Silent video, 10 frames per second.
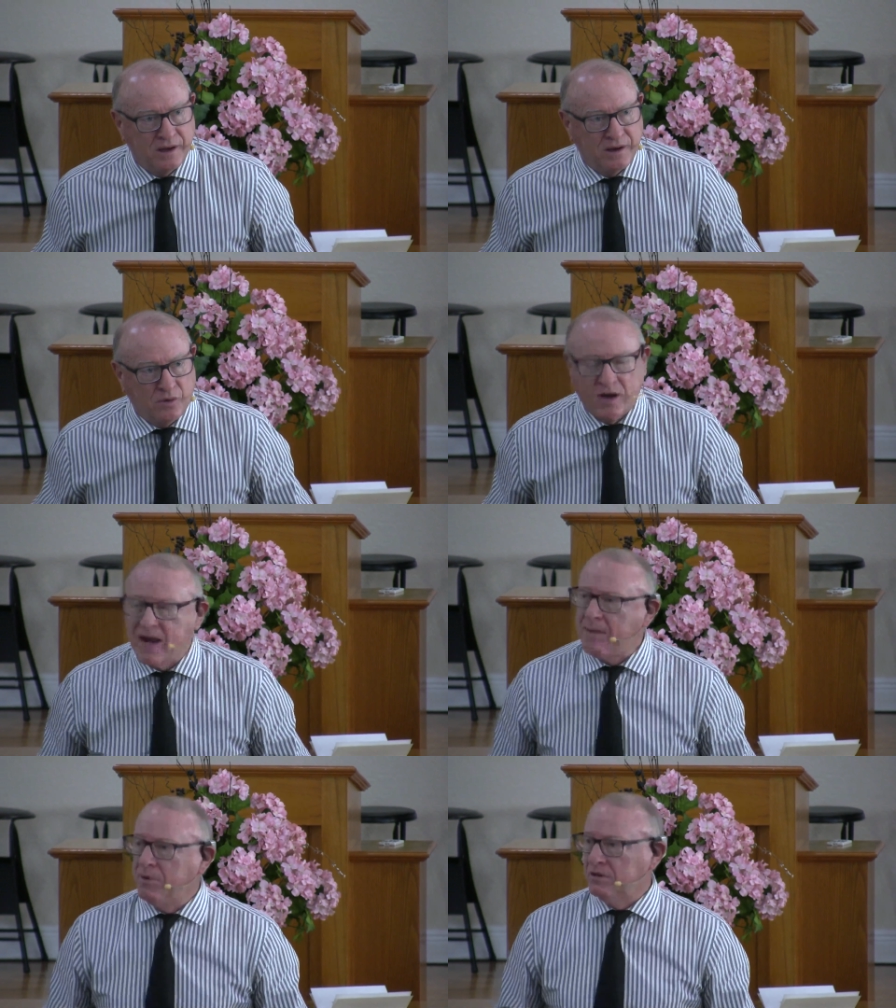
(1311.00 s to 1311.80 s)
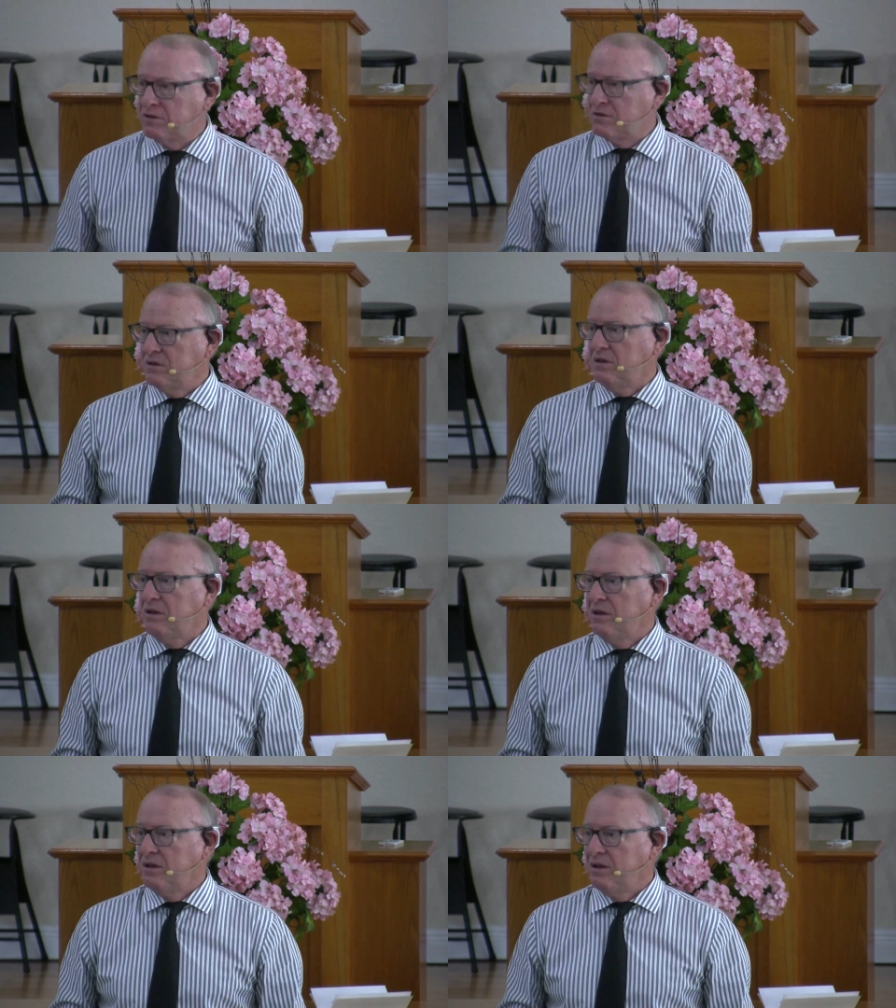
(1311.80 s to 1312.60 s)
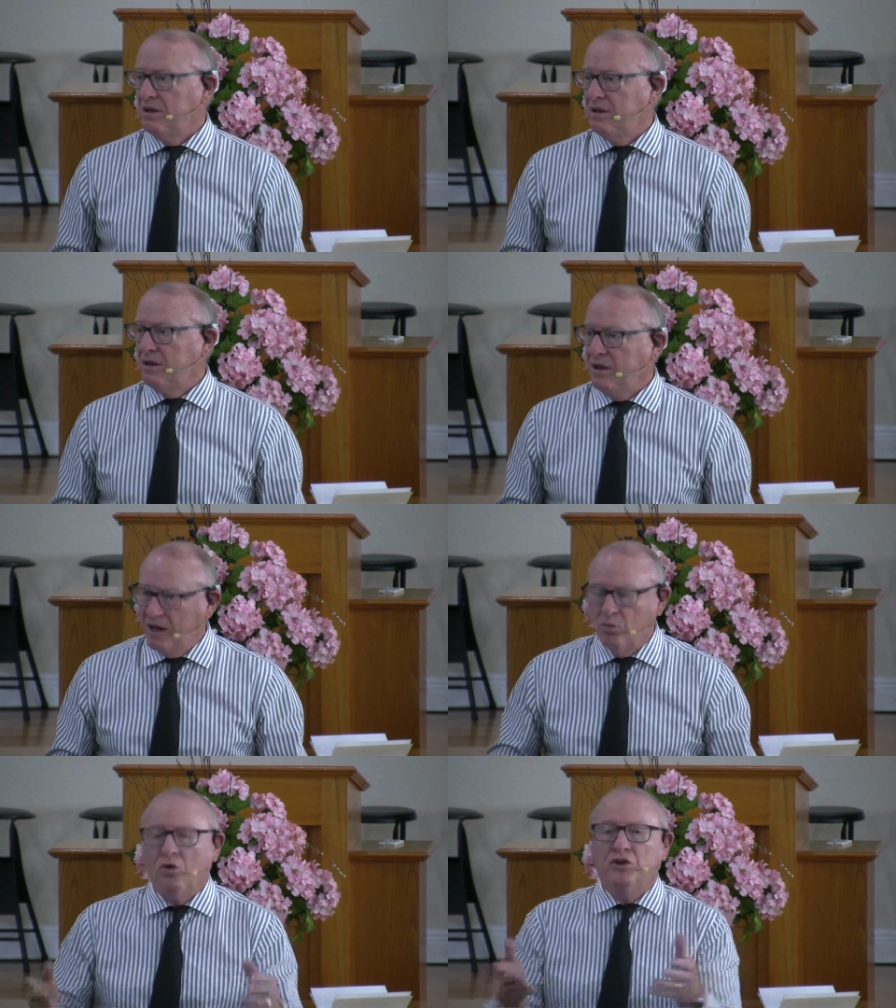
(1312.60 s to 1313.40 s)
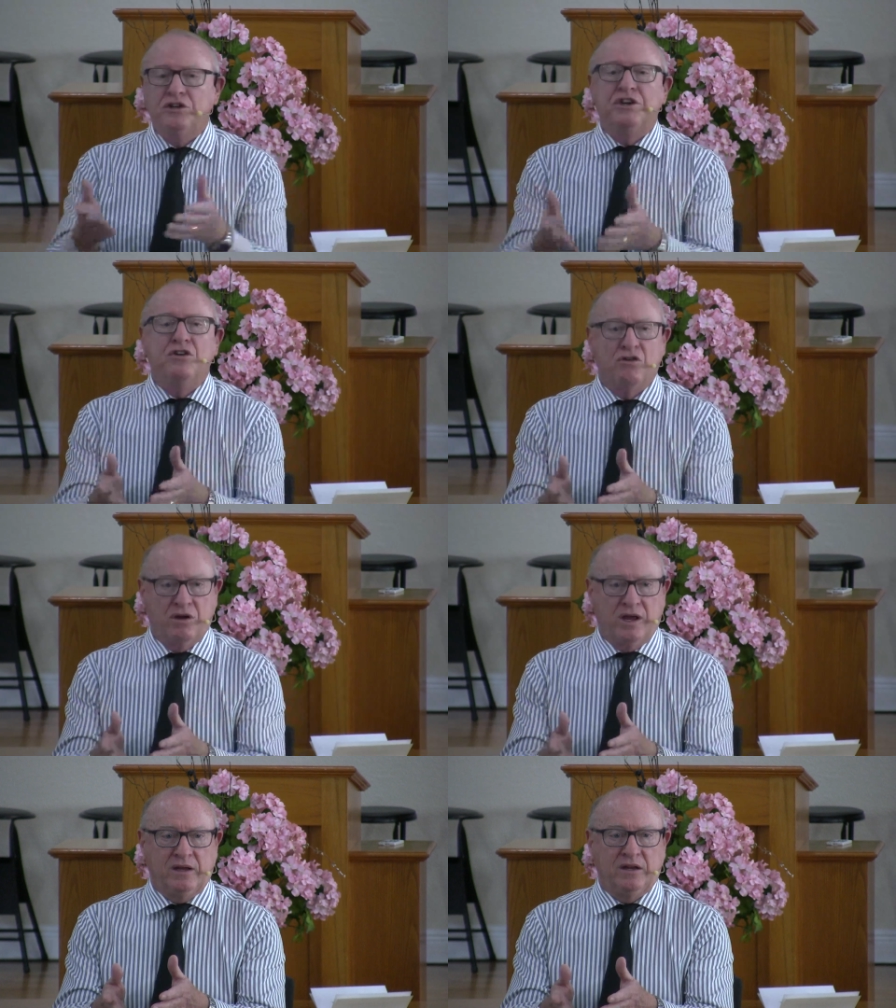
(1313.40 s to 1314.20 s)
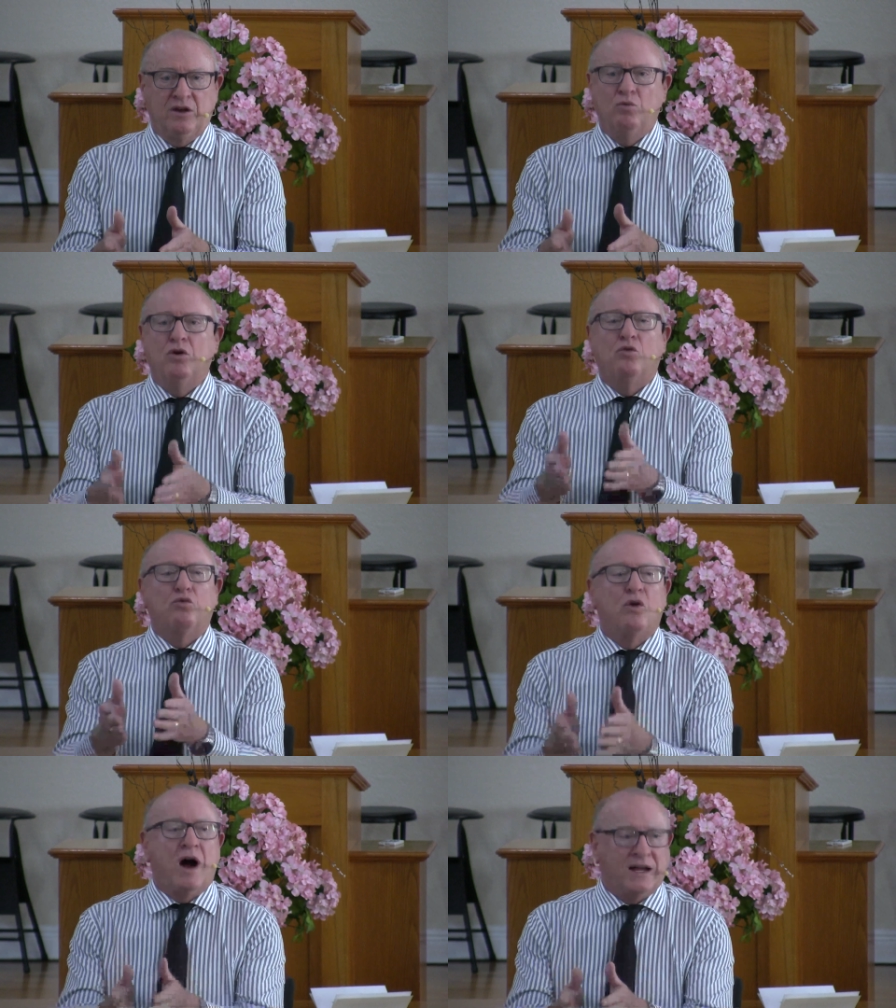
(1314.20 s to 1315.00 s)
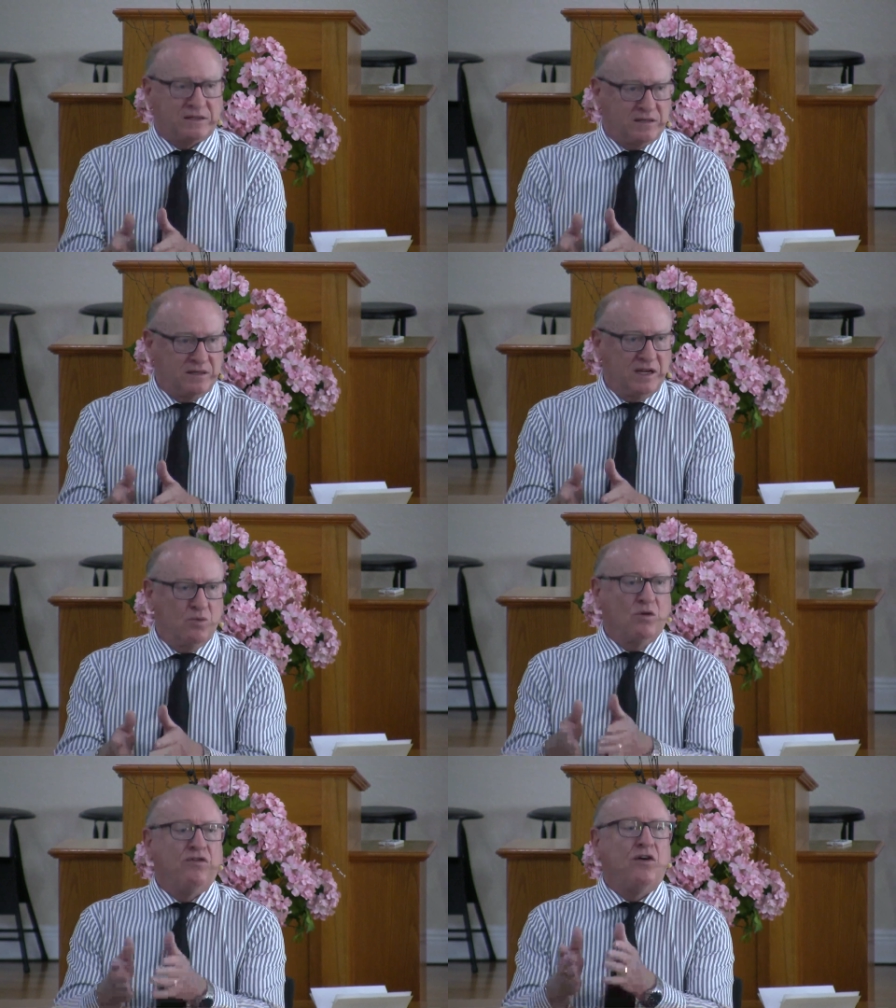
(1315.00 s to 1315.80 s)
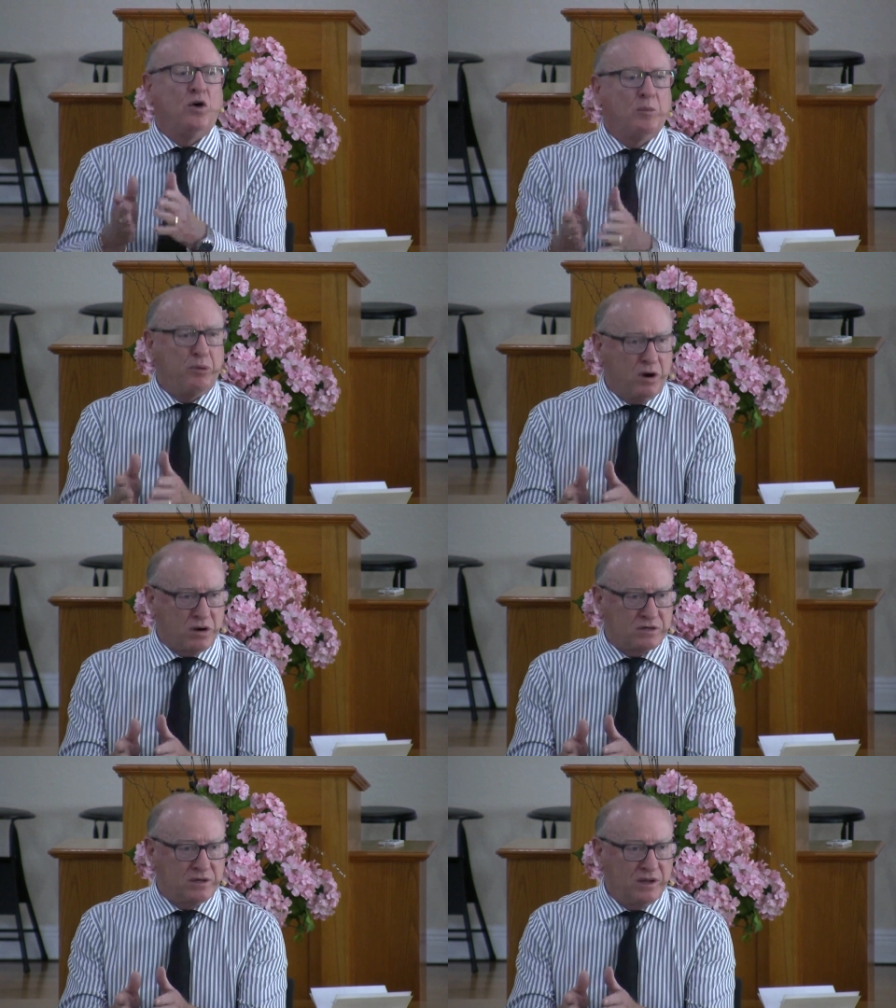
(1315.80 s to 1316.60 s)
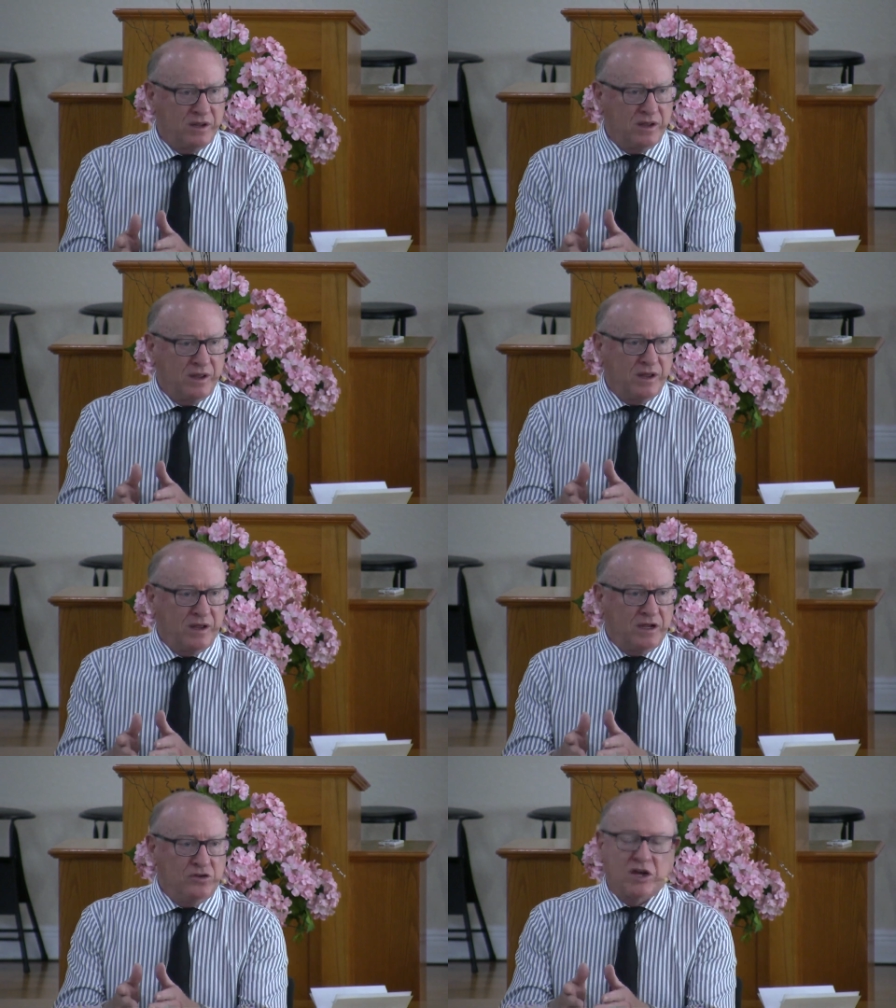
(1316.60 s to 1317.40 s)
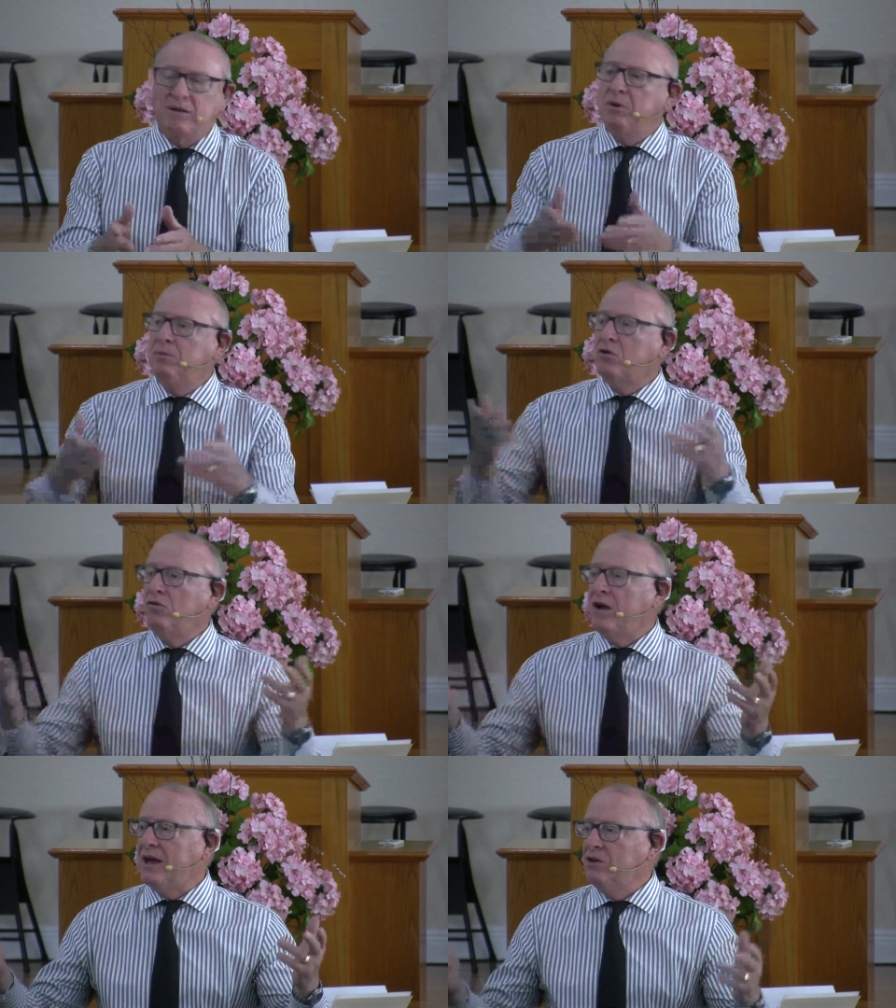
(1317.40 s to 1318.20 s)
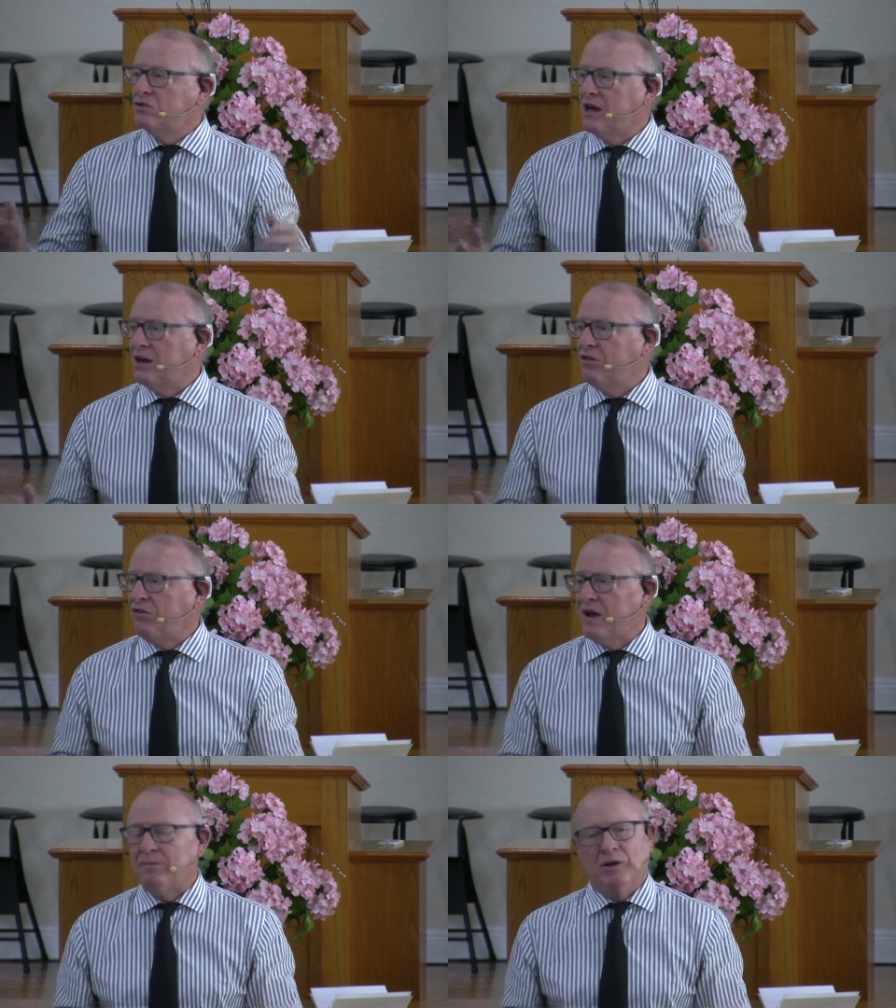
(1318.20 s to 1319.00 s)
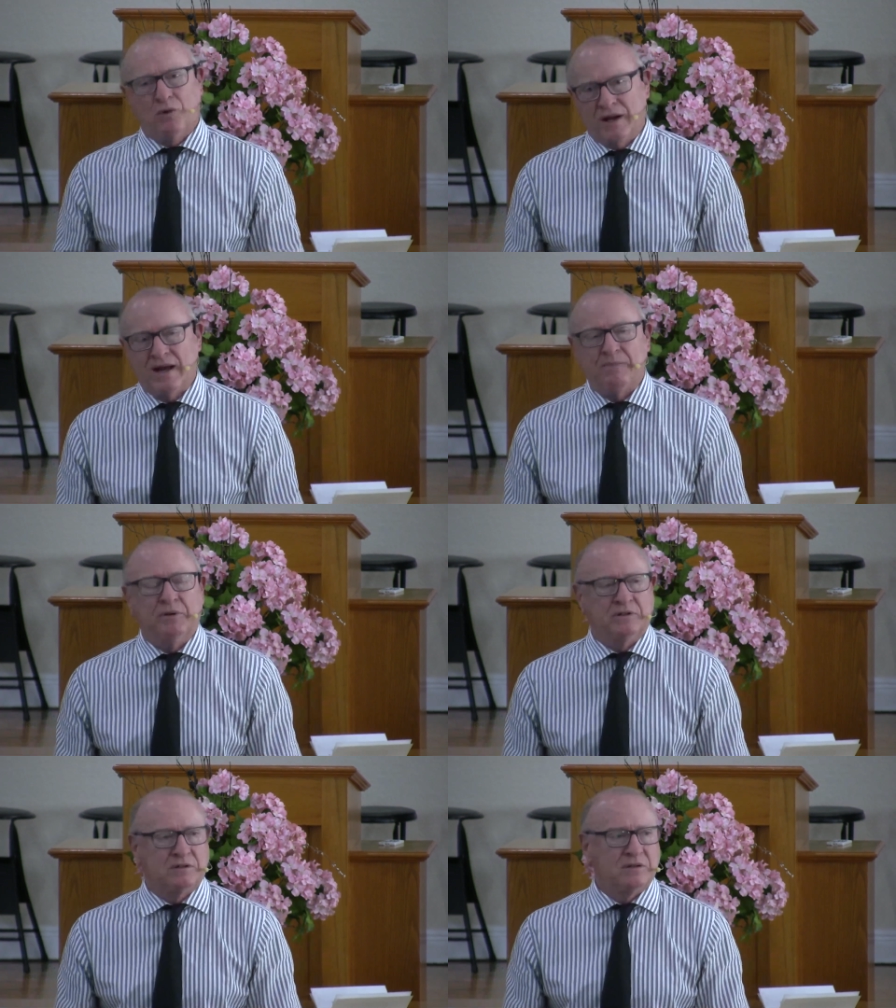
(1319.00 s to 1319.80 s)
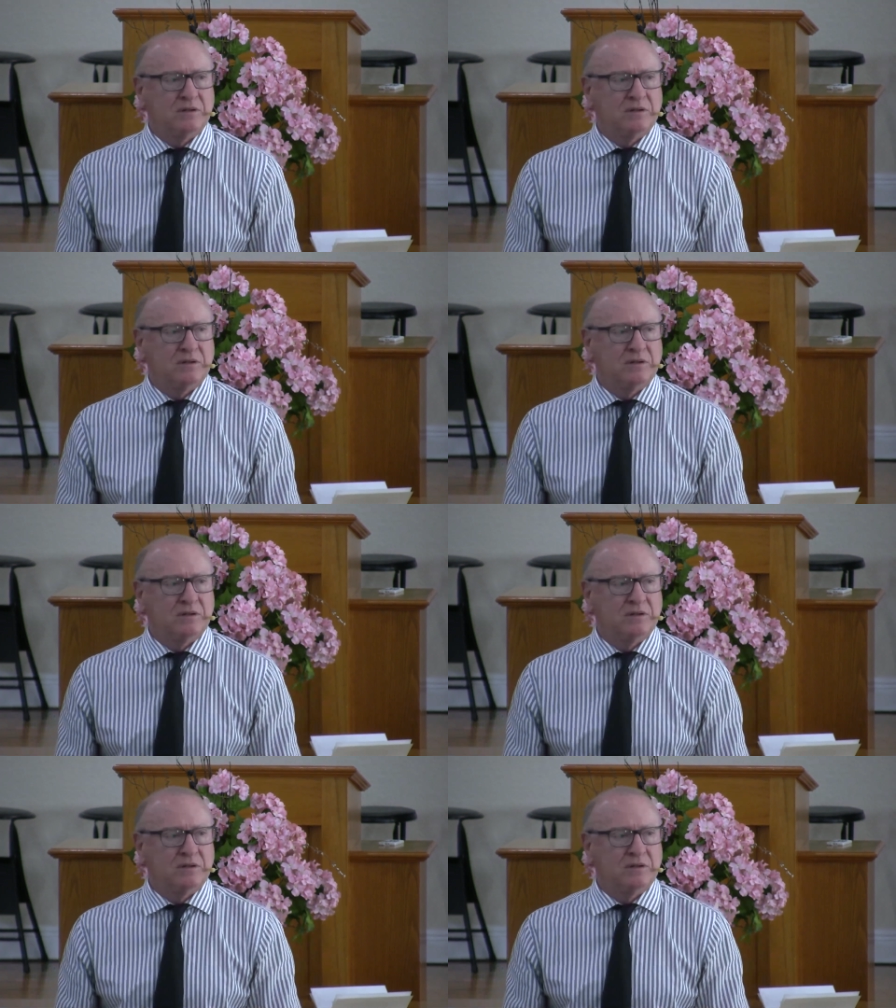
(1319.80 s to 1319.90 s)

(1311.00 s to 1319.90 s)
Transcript: What happens? It will deteriorate. It will rot. It will fall apart. You take biblical values out of the family, what happens?